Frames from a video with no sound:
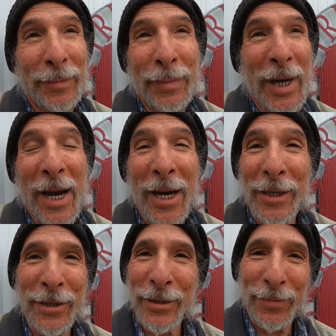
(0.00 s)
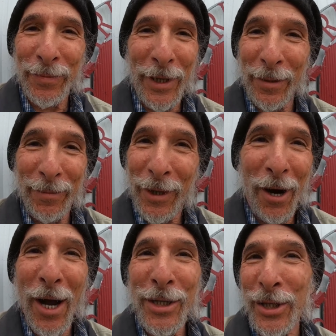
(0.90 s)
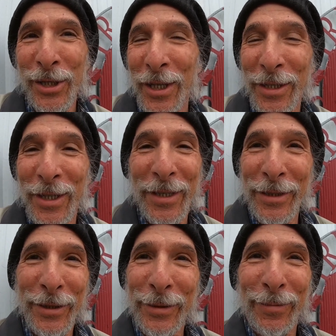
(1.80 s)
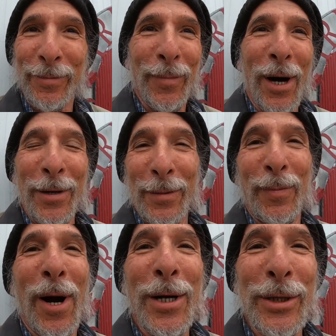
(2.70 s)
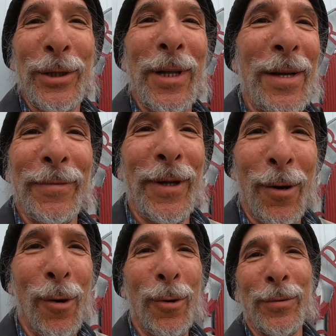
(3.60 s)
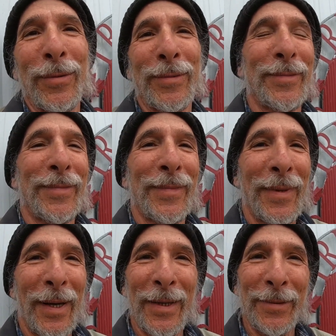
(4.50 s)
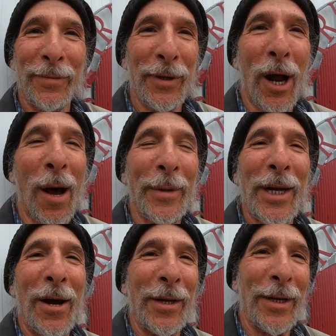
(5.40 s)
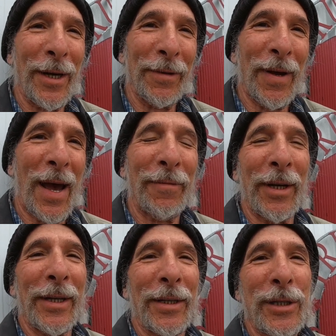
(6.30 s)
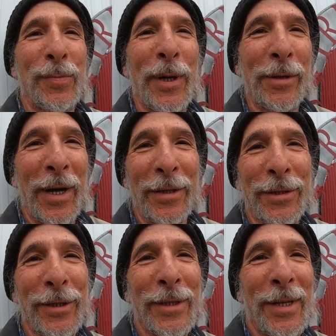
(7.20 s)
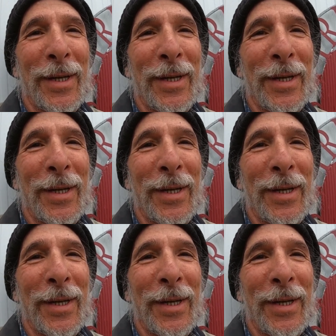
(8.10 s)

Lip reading: because the consciousness is part and parcel of the whole phenomenon of having an experience.